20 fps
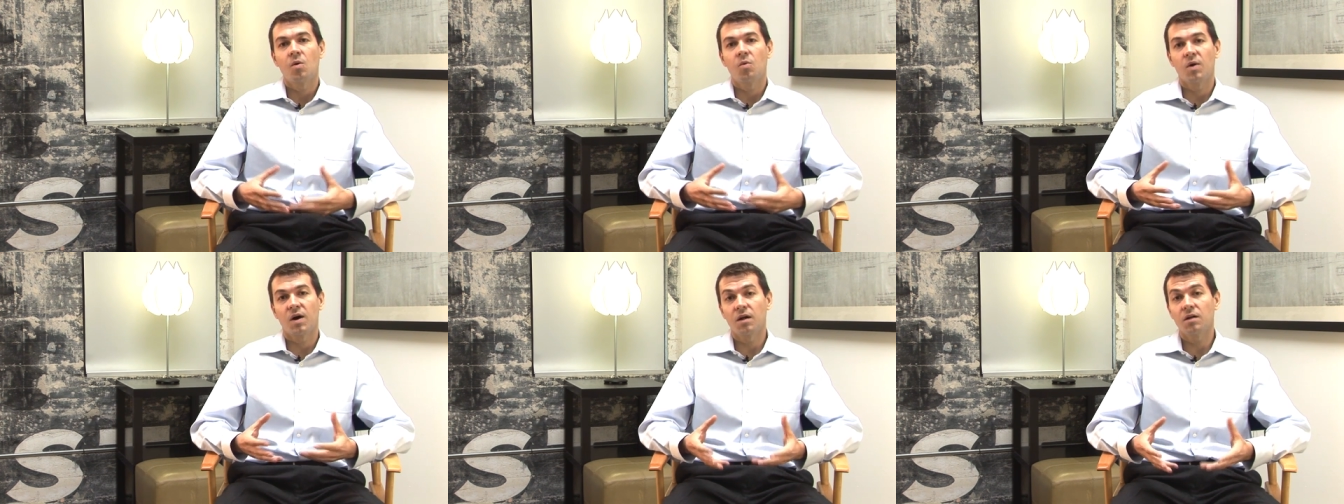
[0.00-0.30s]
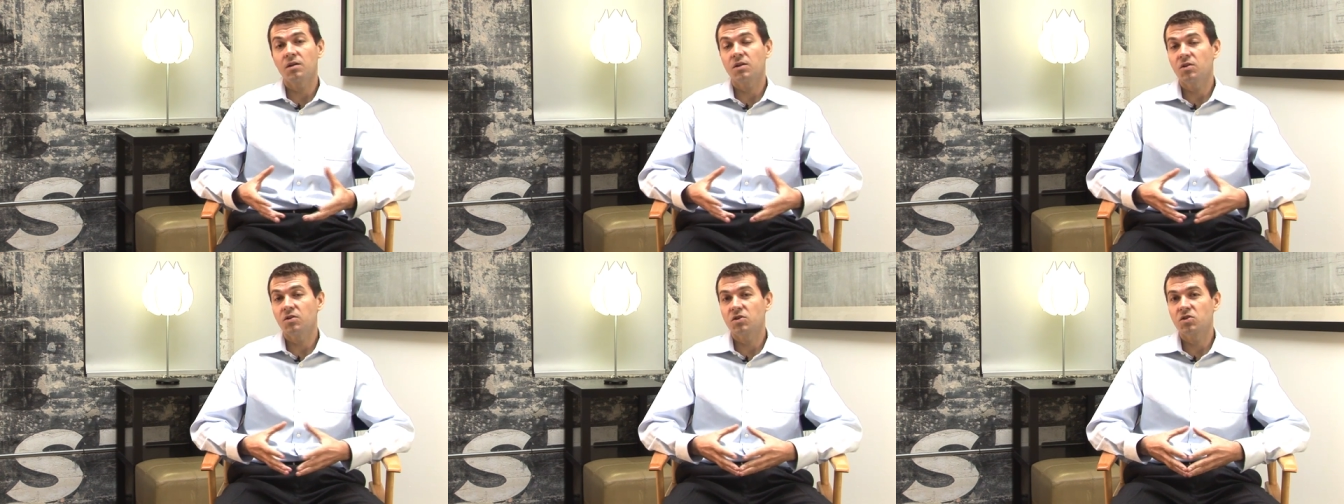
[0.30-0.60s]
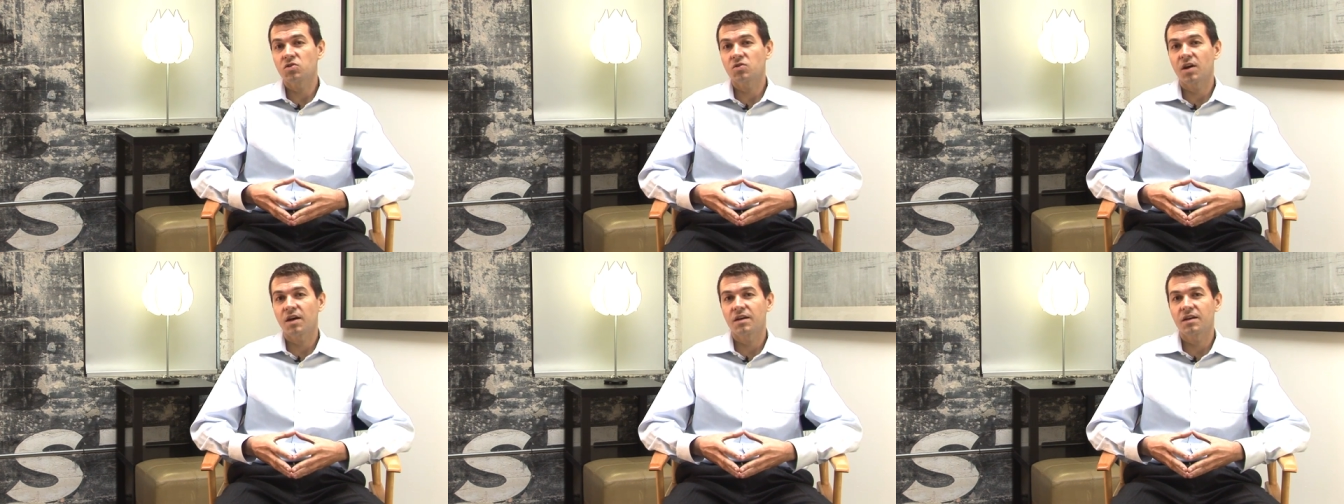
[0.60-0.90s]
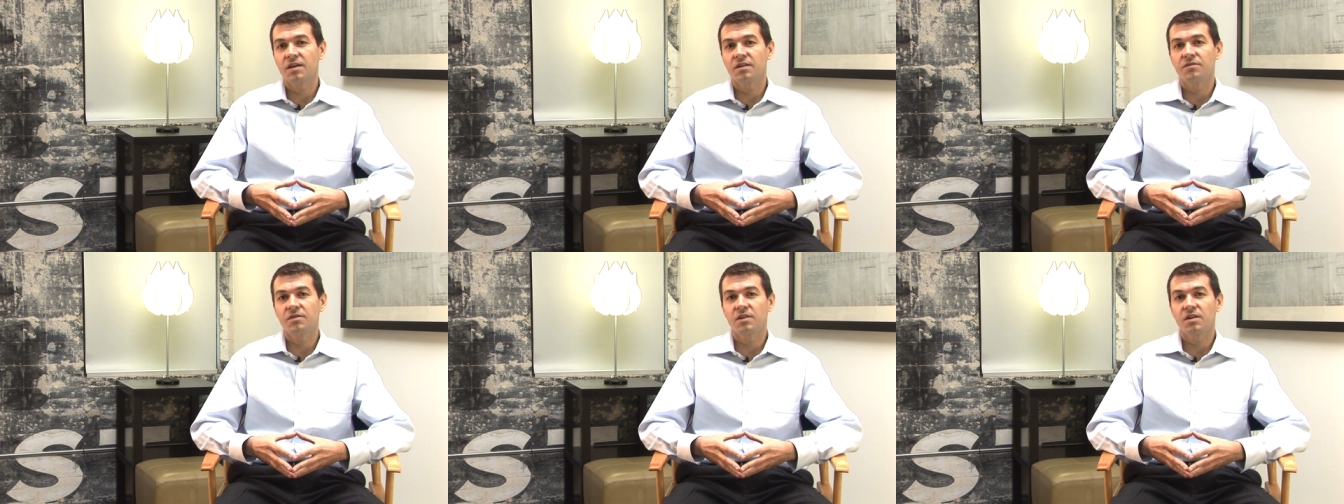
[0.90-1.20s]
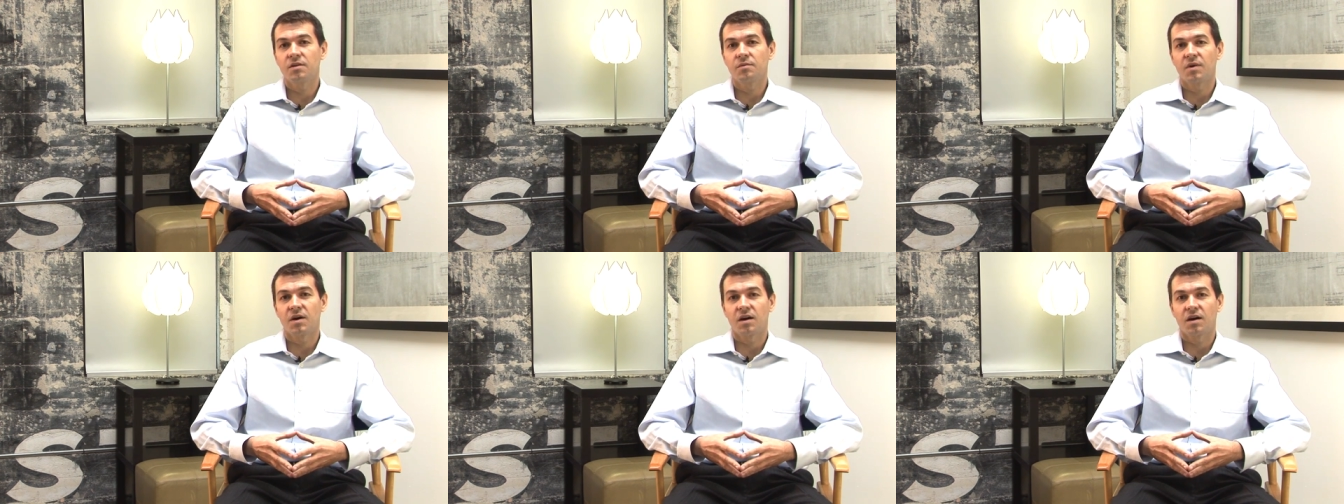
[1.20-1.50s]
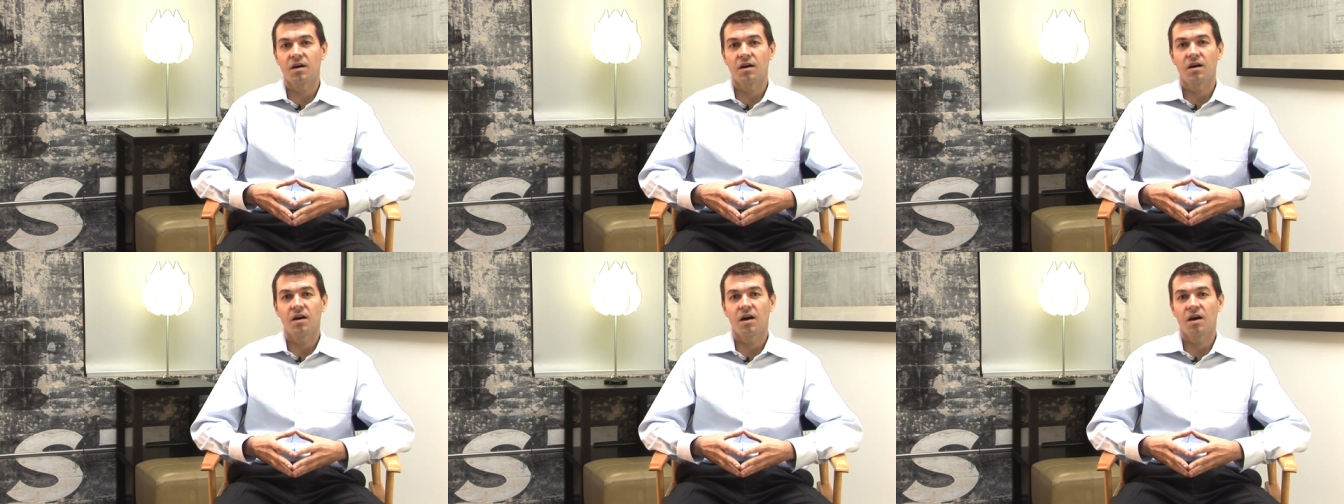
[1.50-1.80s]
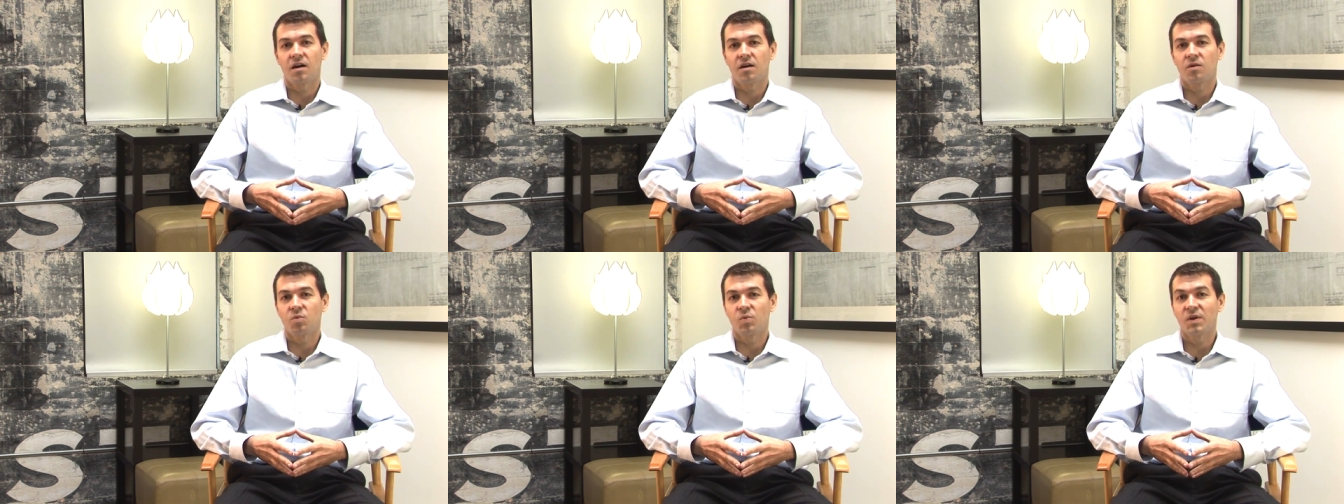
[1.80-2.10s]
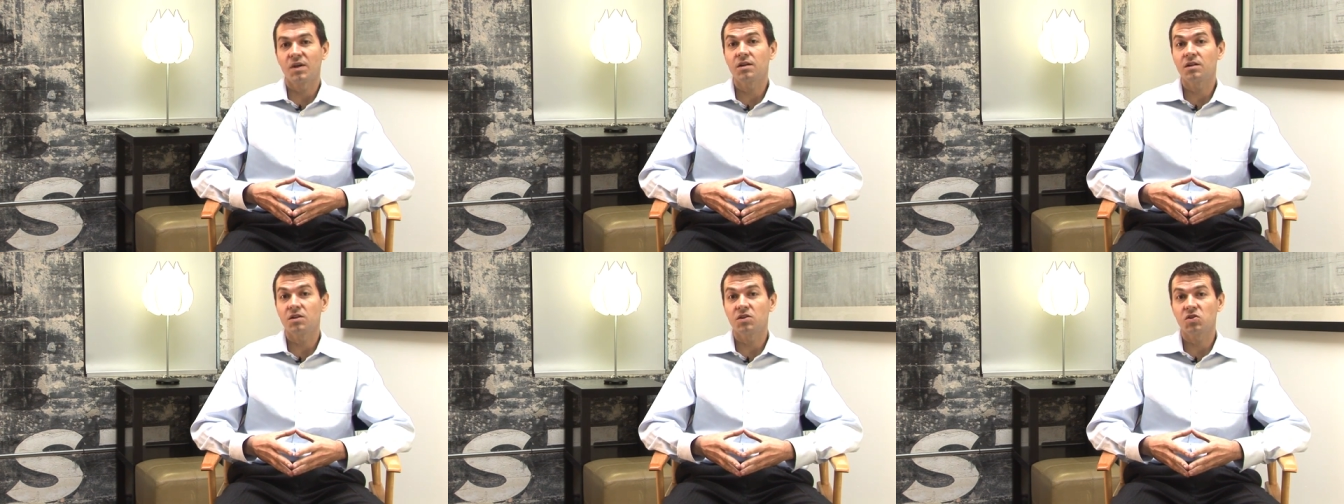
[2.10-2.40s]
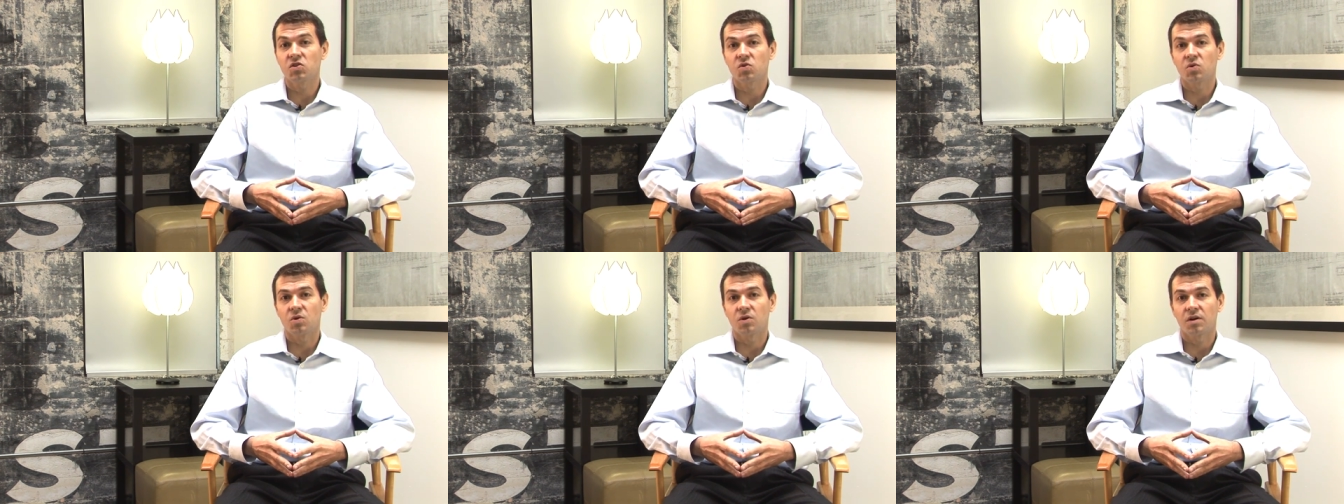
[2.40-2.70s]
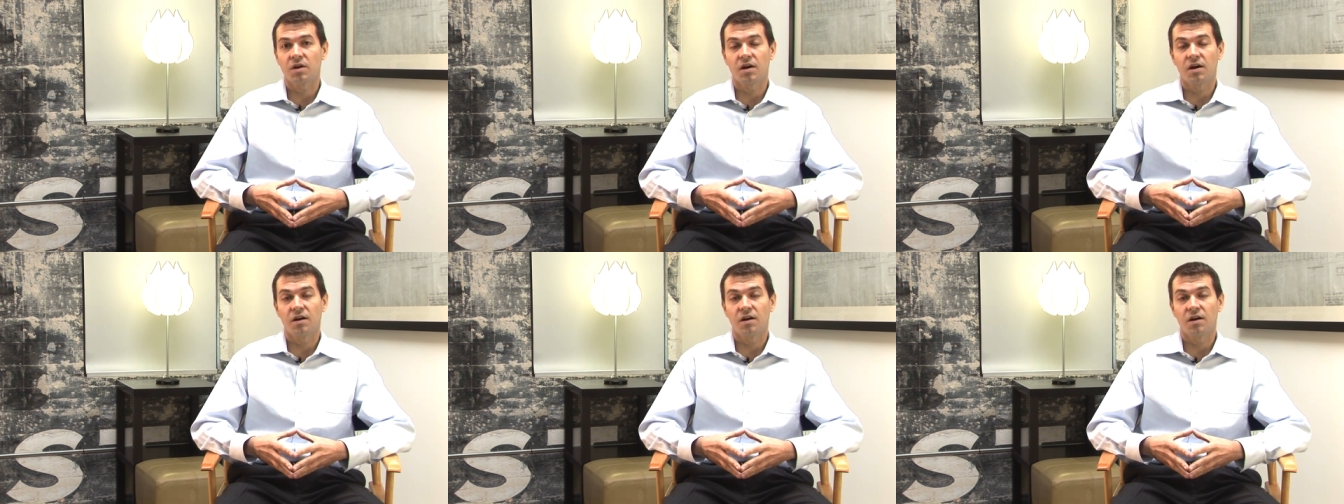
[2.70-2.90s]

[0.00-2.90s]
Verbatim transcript: Well, you could try giving them a, a weekly chore